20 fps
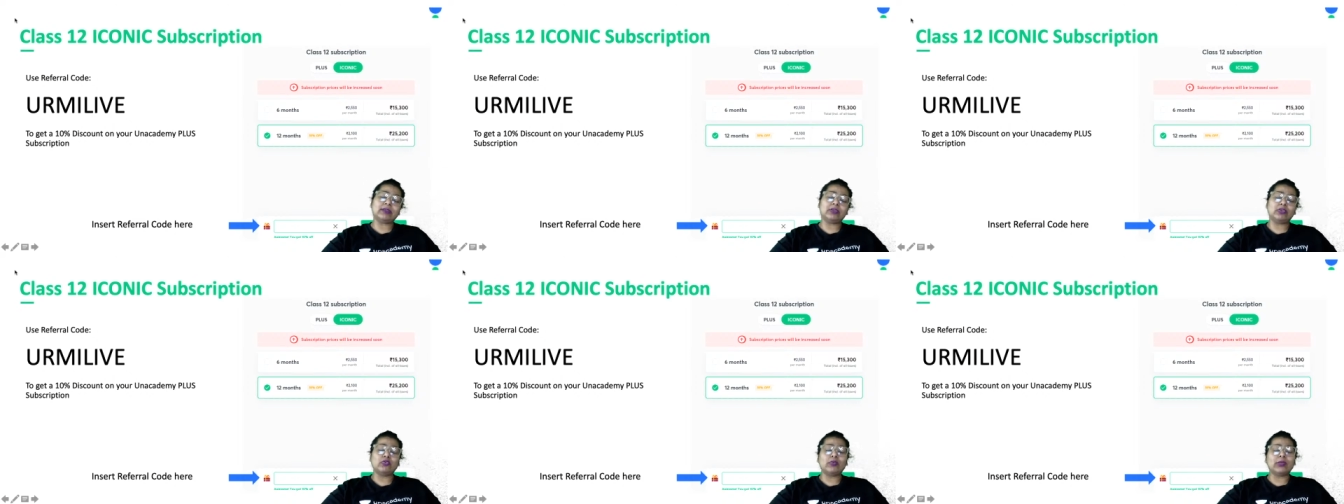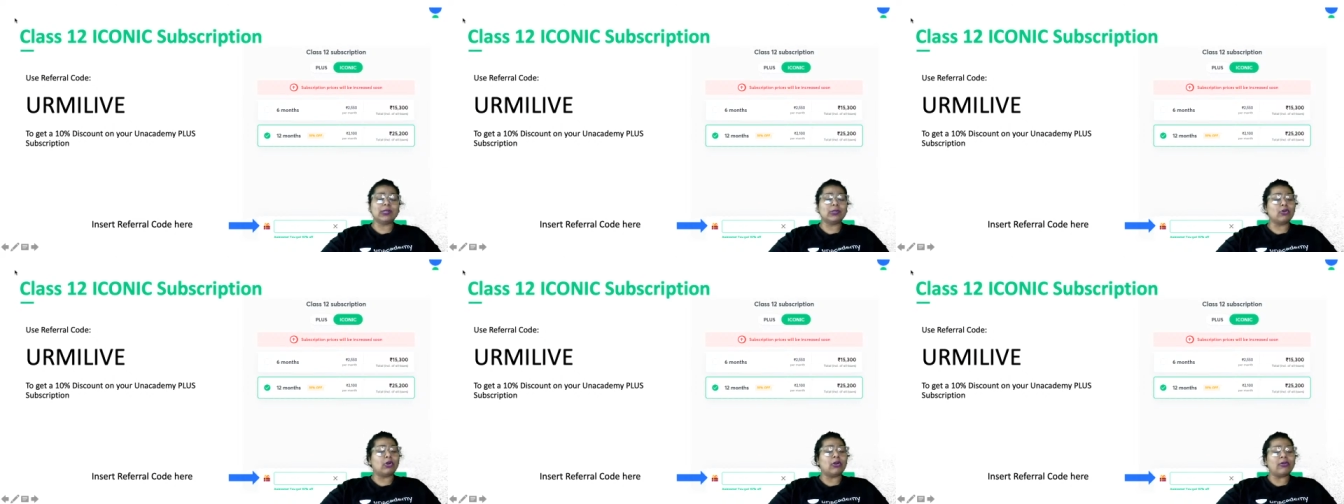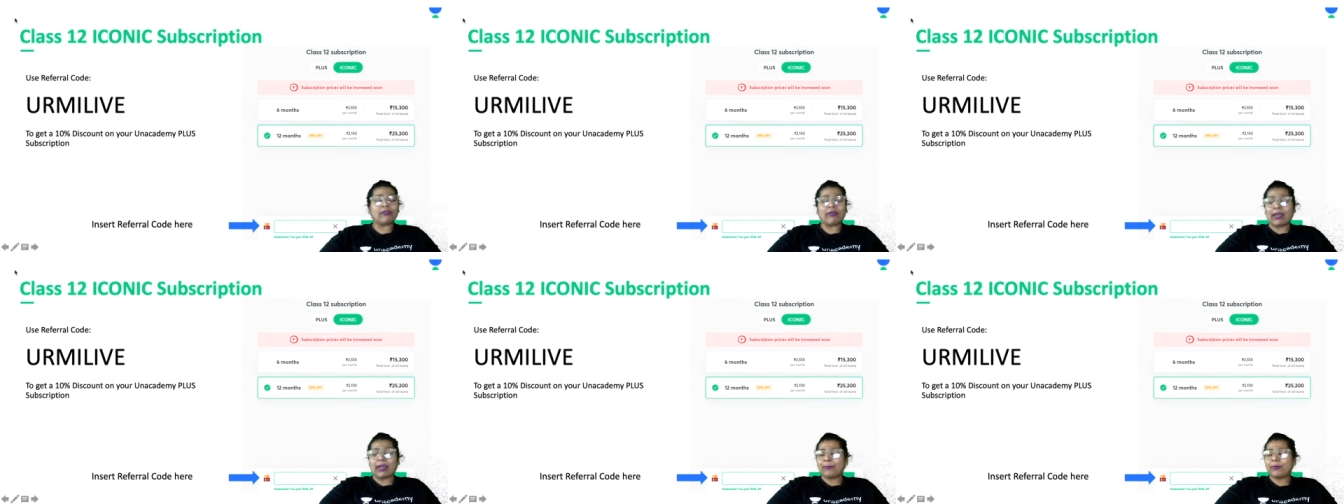you will
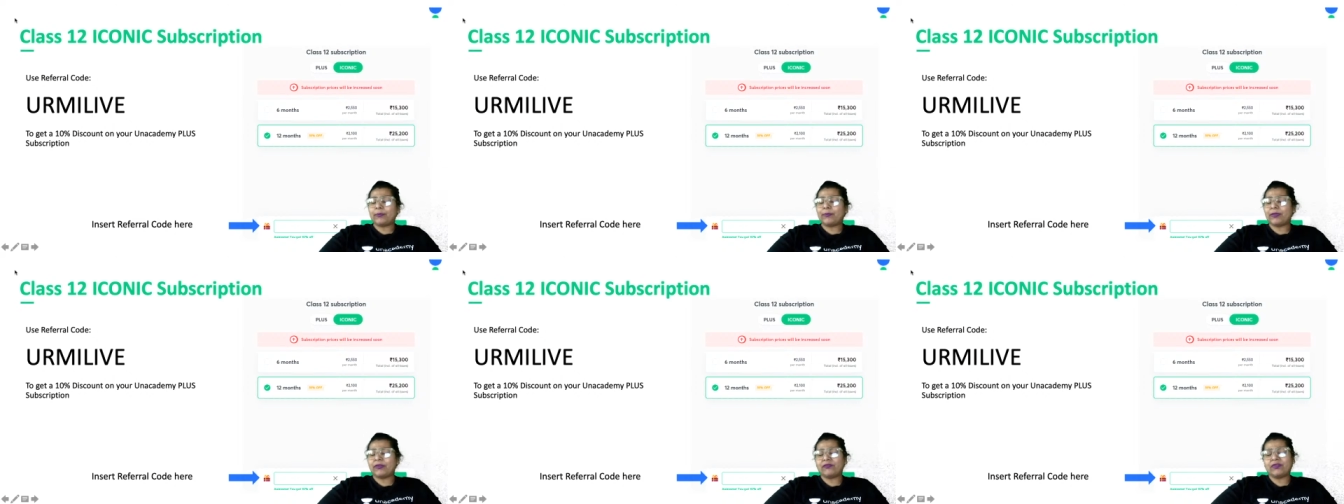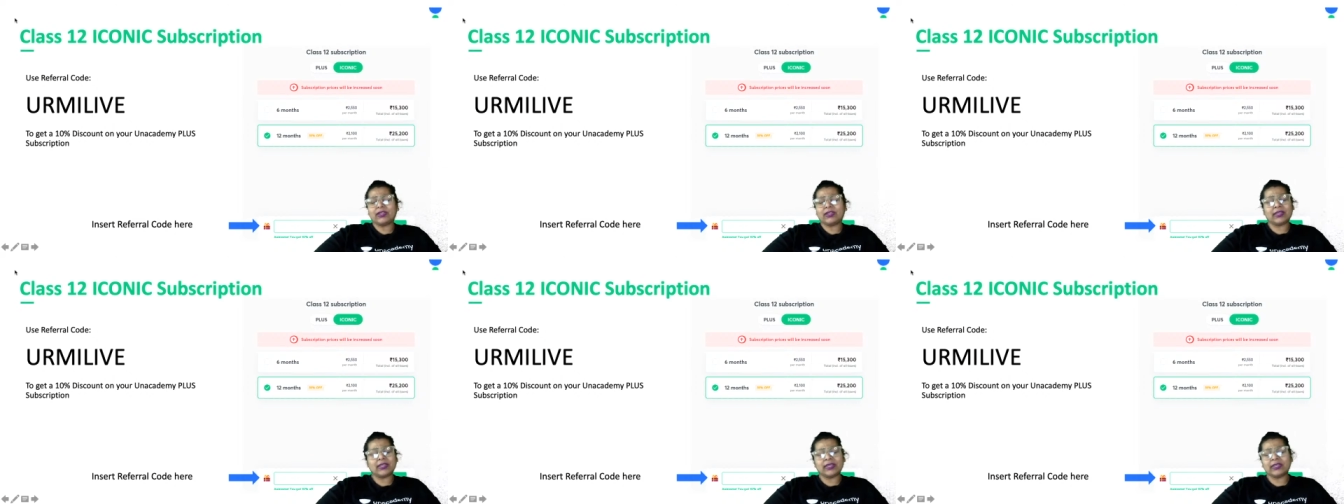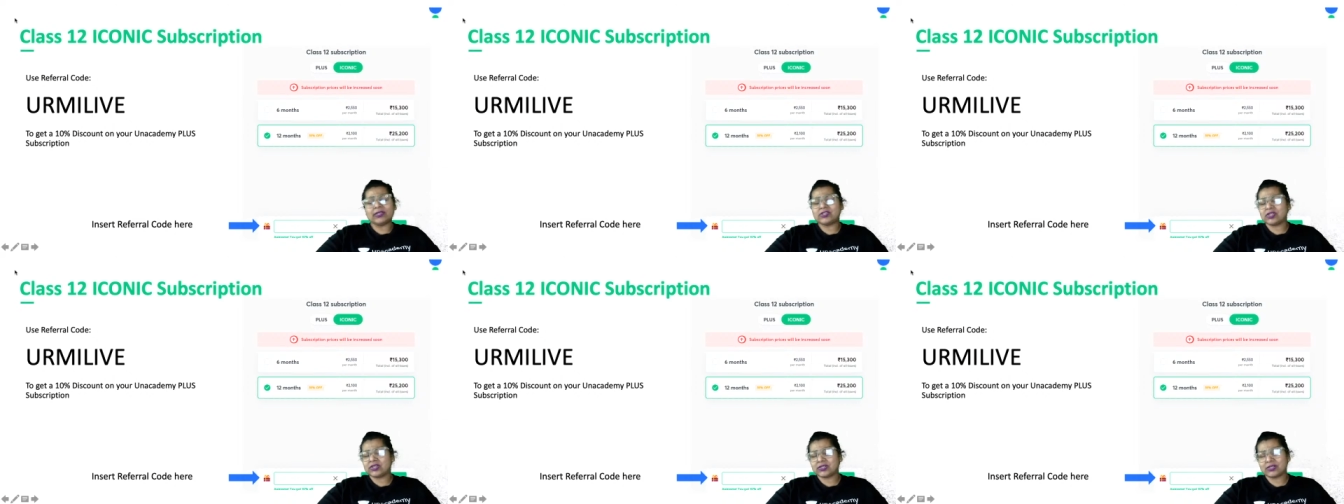not wrap up everything
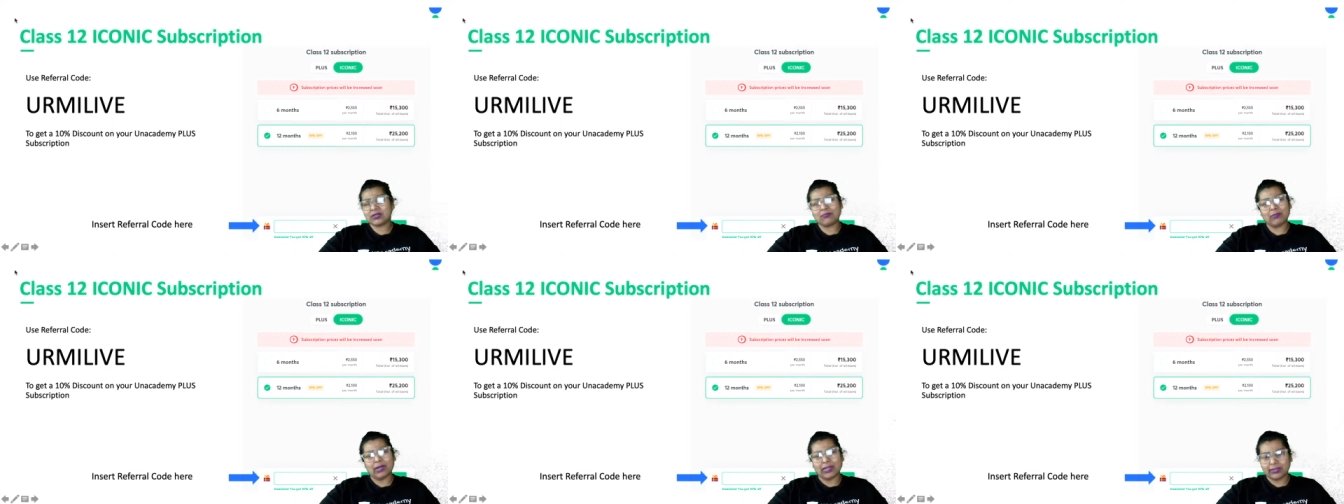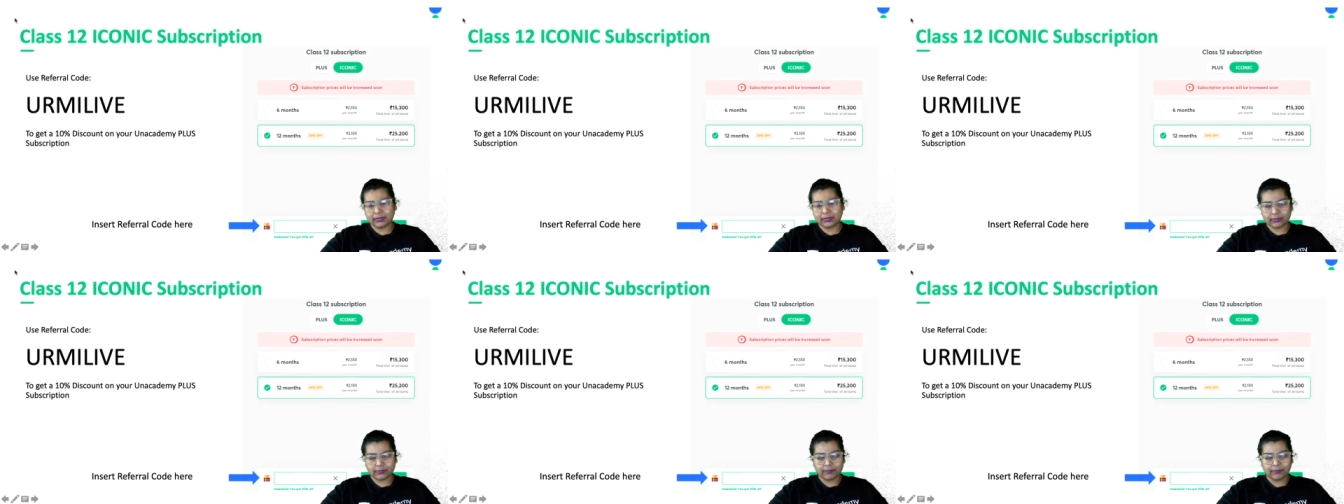in just a month.